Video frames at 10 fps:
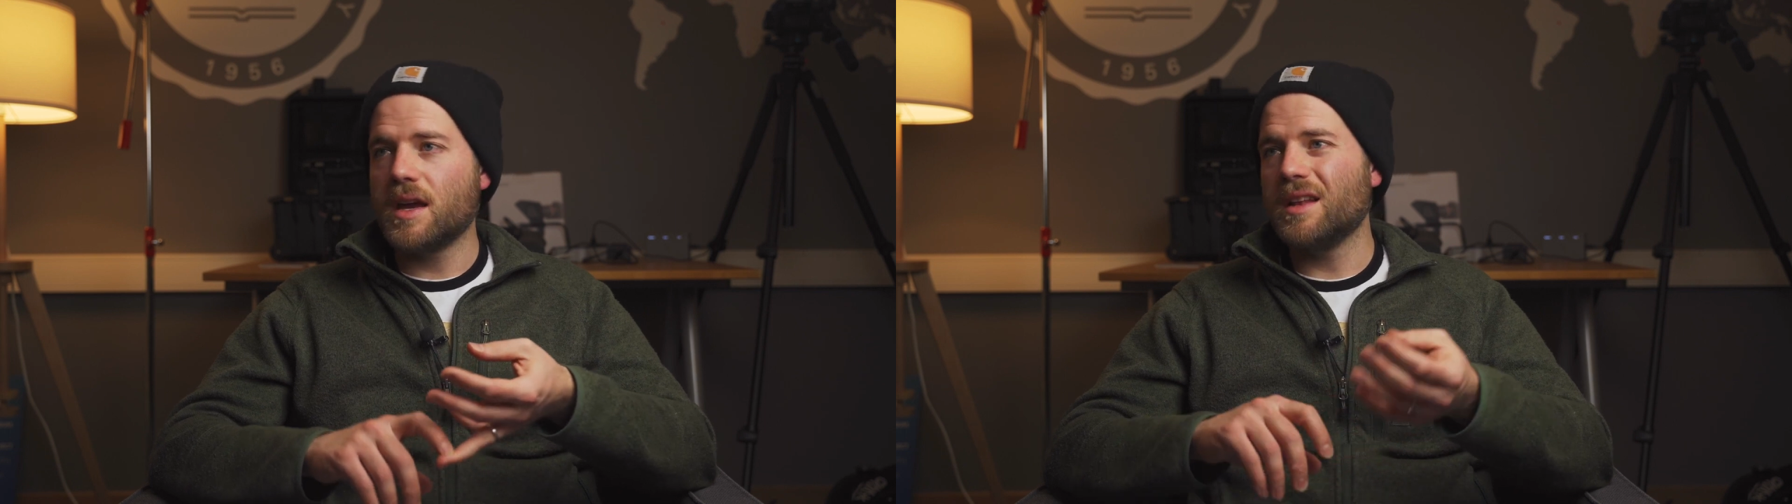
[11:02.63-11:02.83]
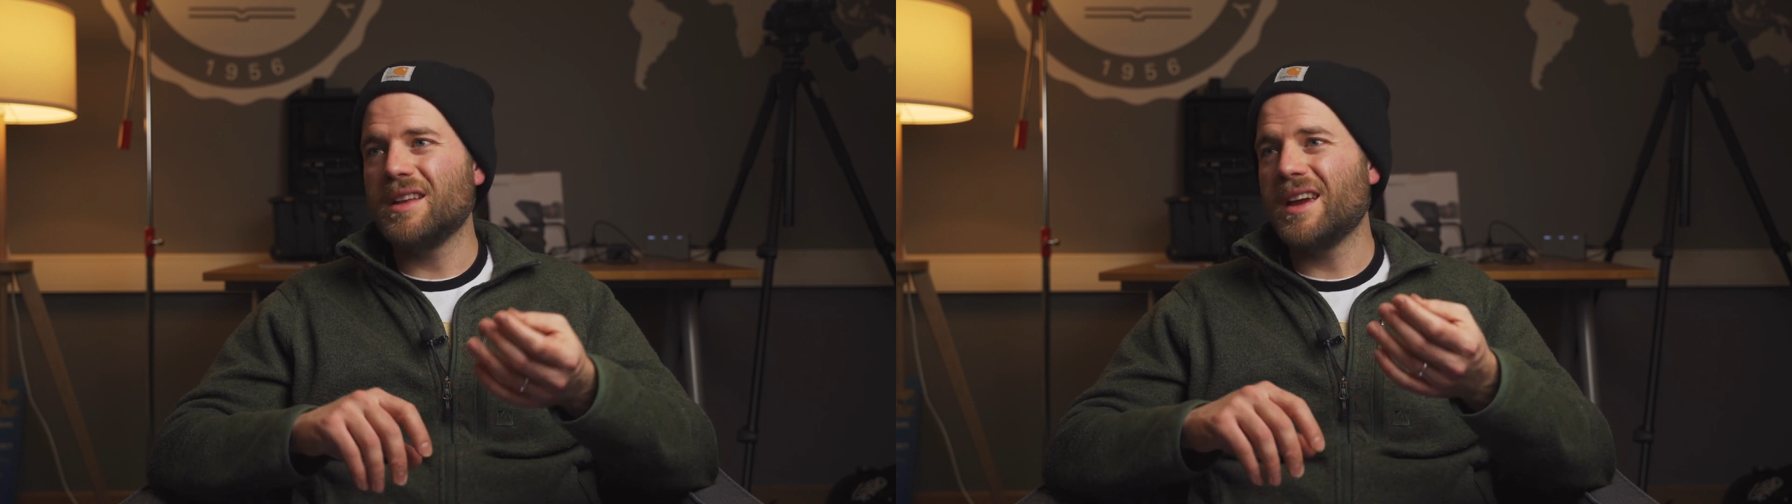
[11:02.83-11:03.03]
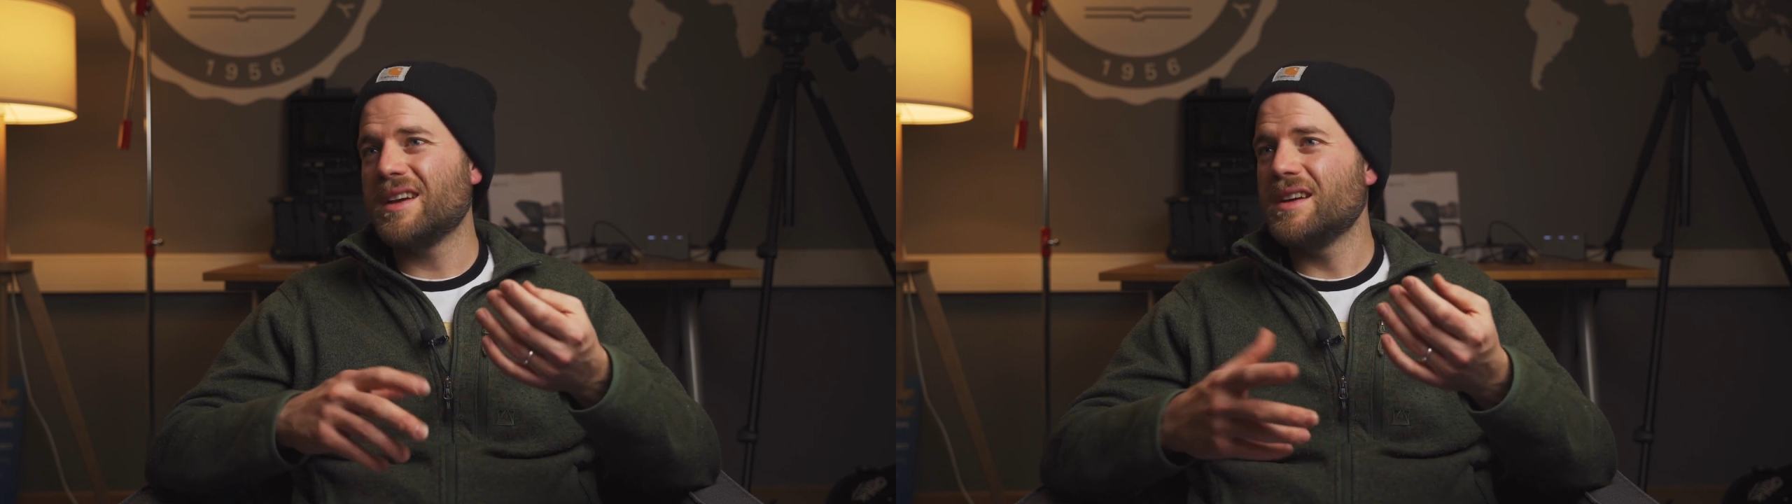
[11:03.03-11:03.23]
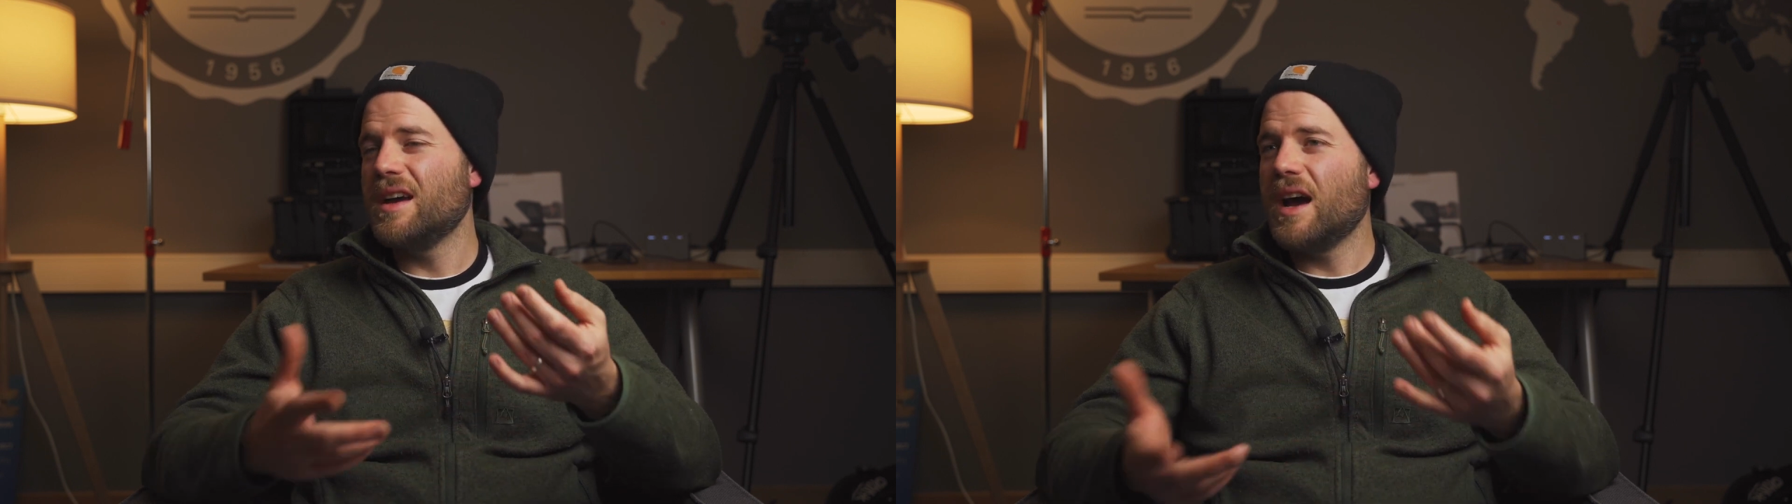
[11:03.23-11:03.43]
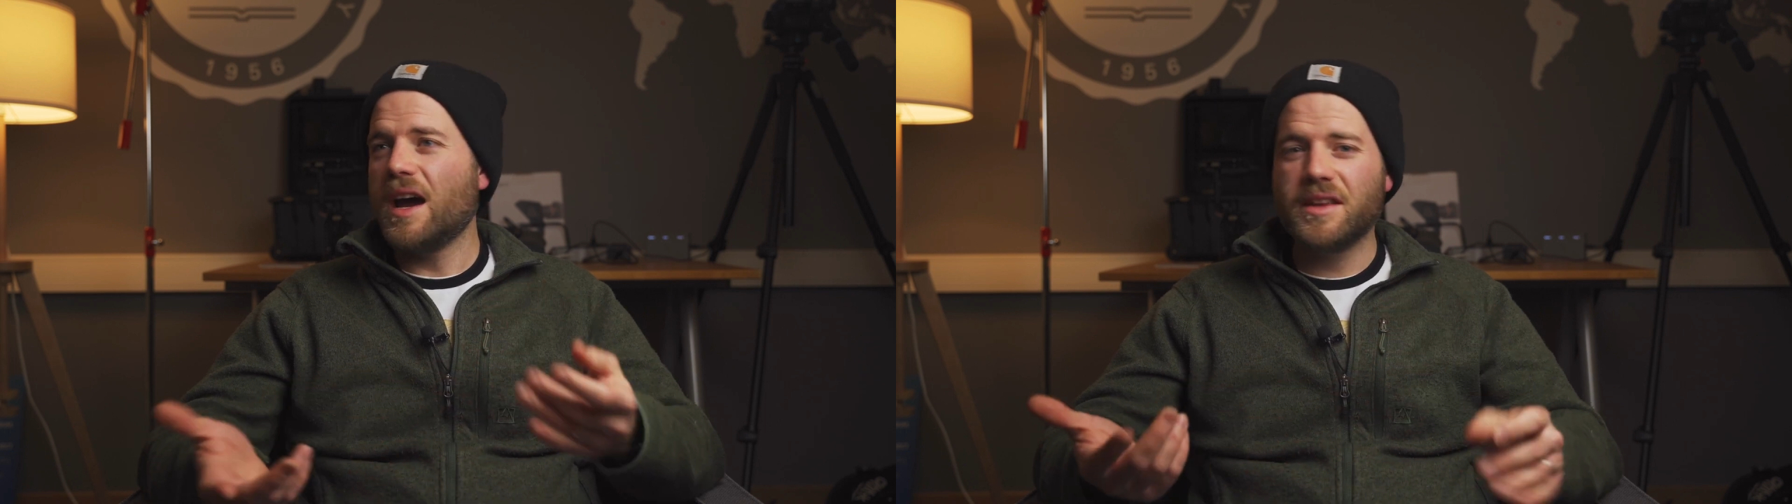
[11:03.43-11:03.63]
and
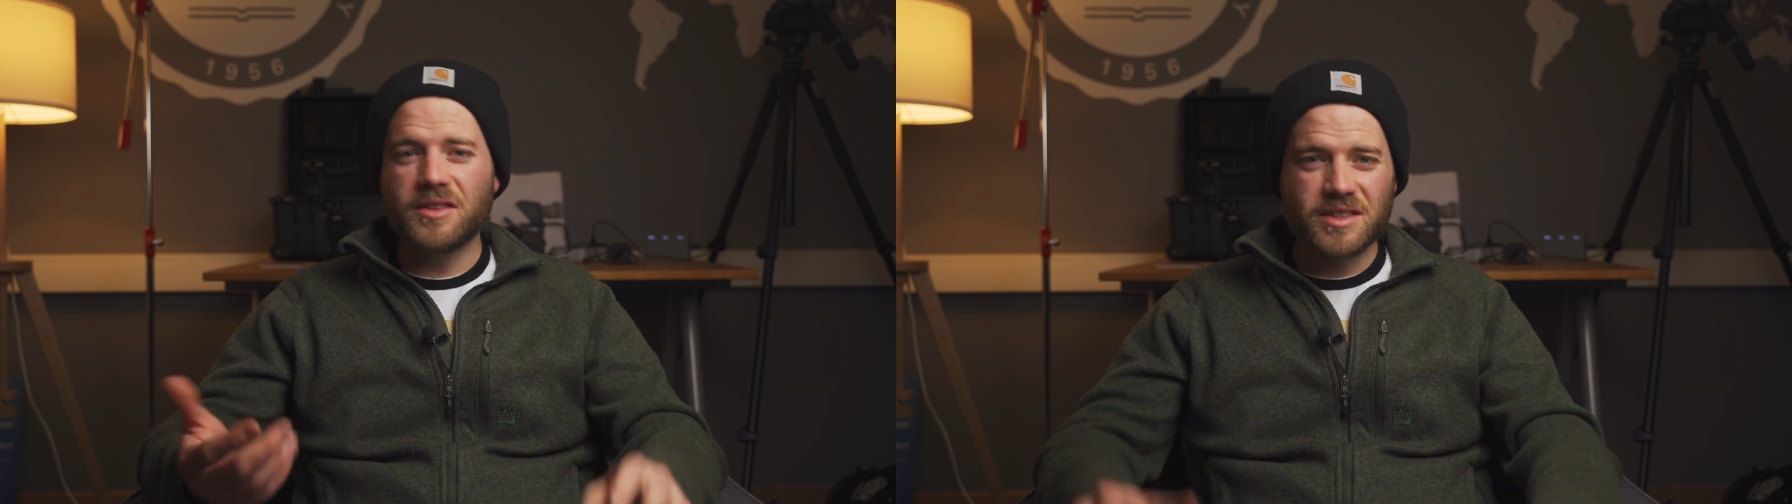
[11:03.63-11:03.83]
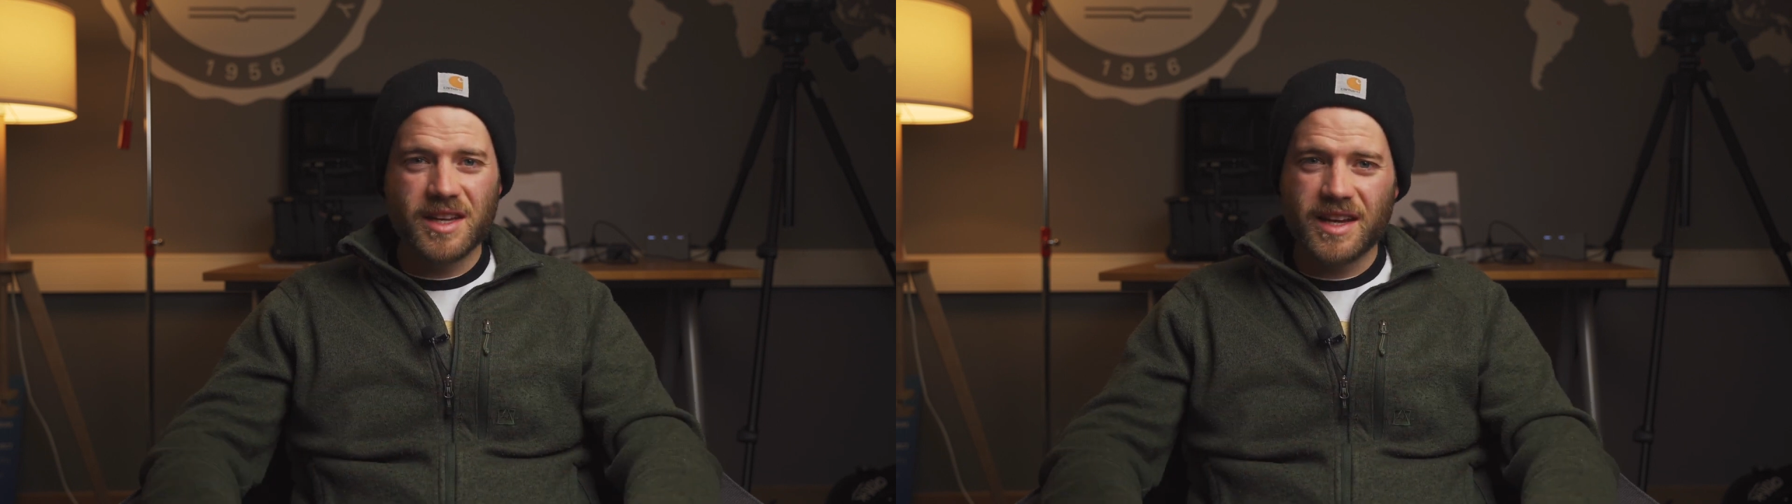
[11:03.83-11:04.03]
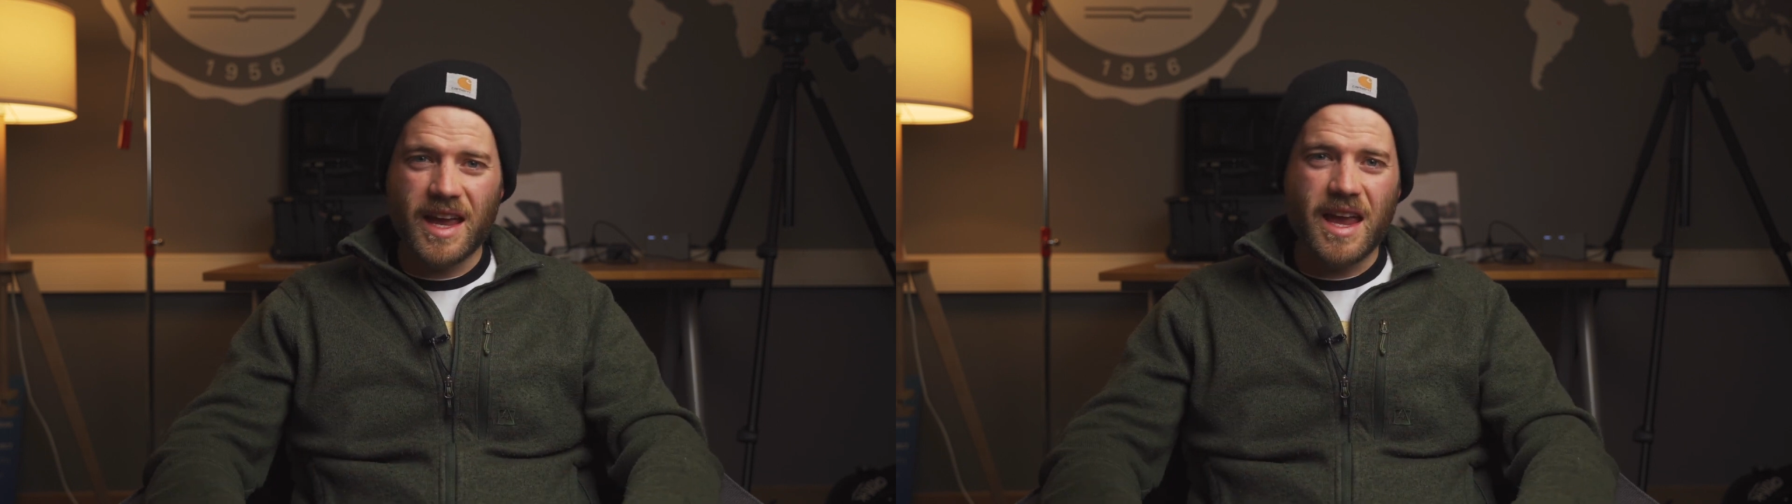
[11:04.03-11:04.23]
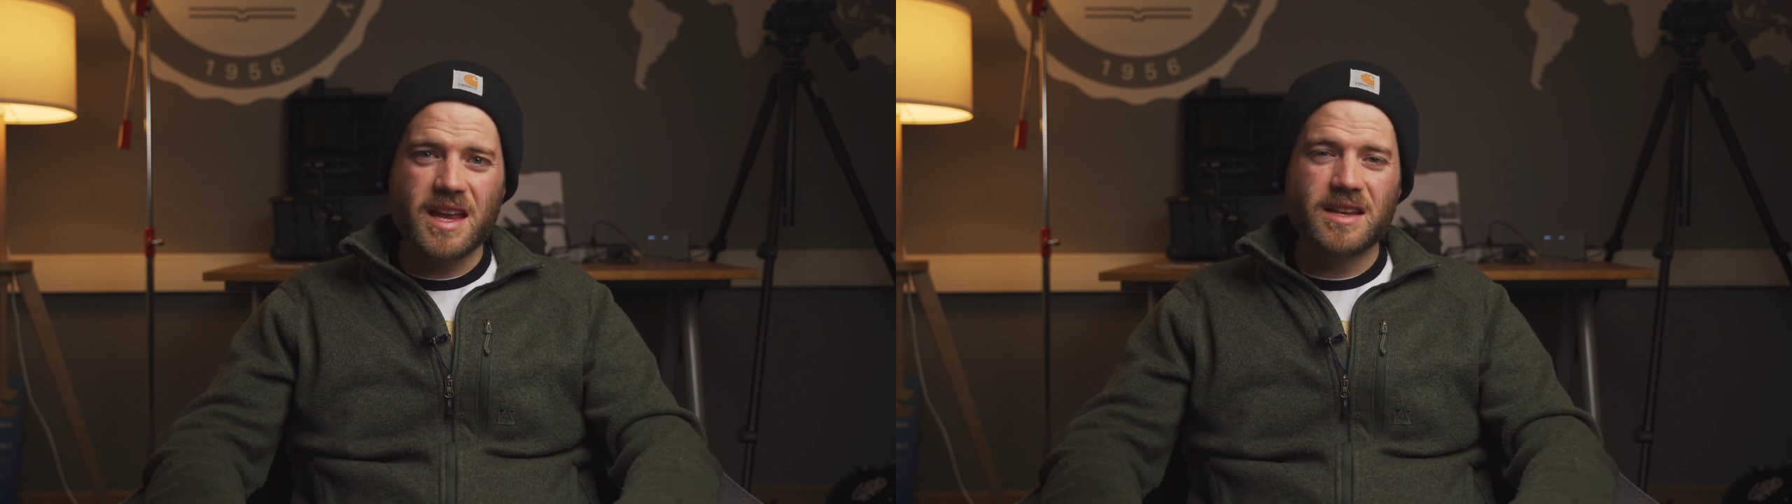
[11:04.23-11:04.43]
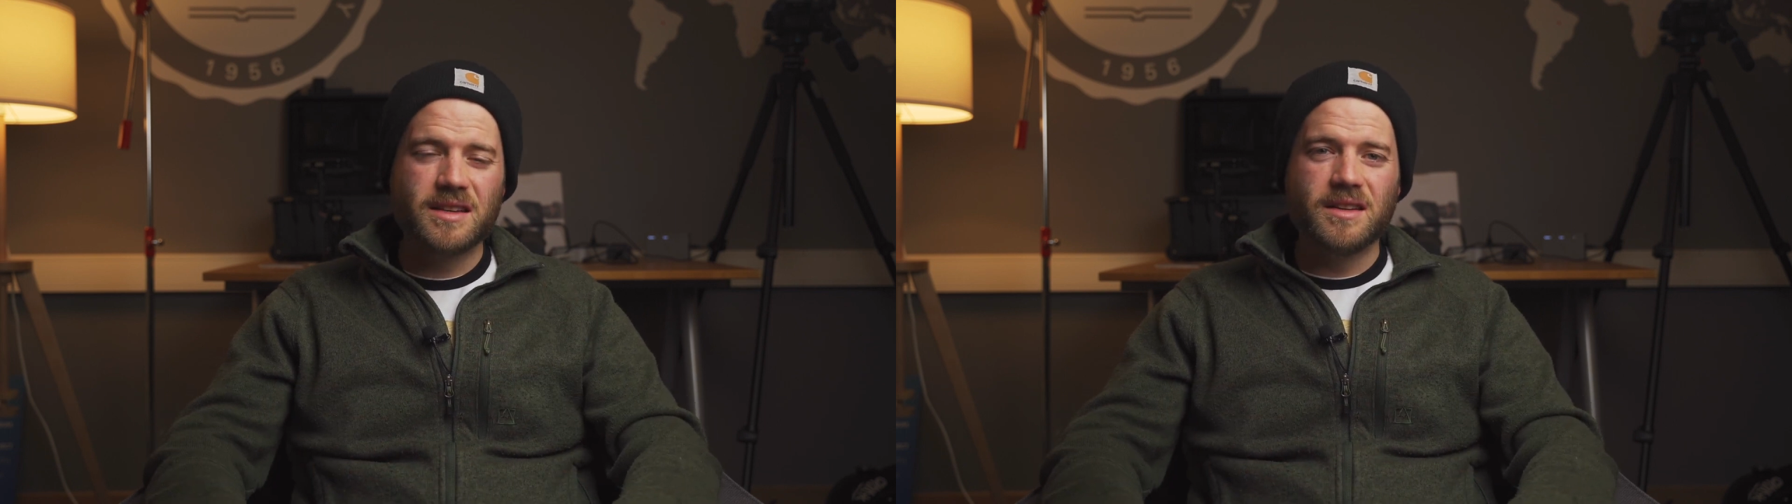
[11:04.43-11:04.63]
I think there's
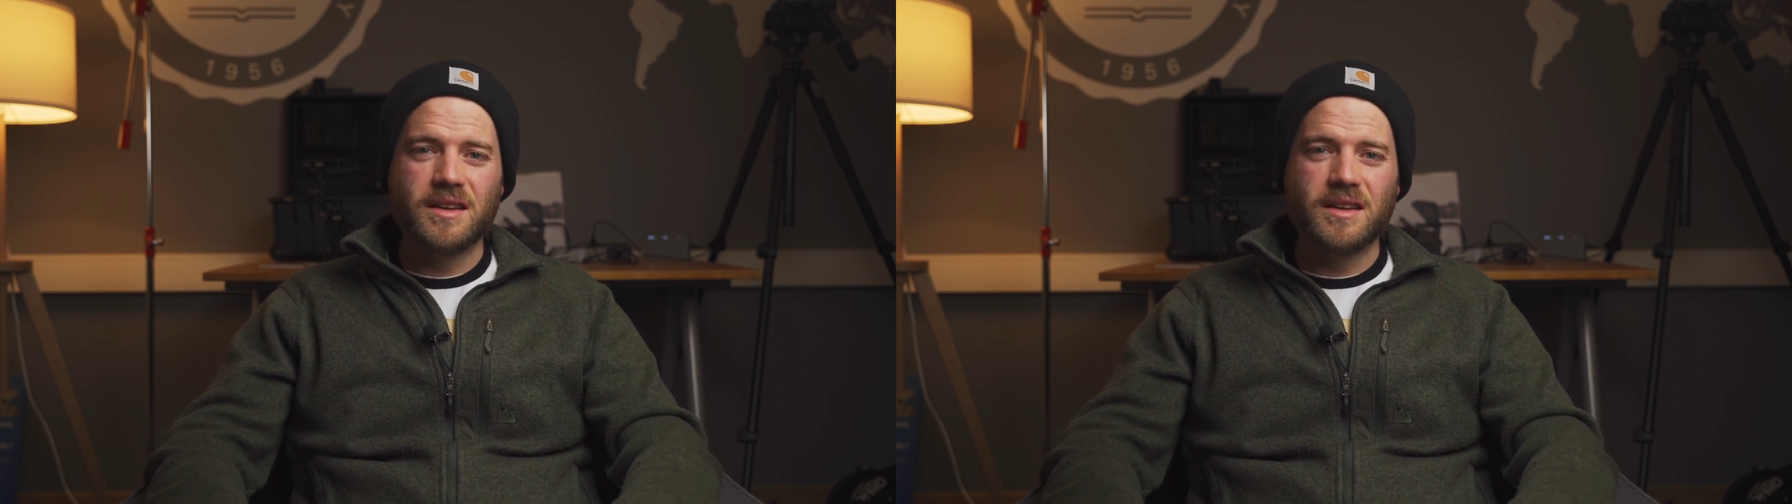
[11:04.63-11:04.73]
8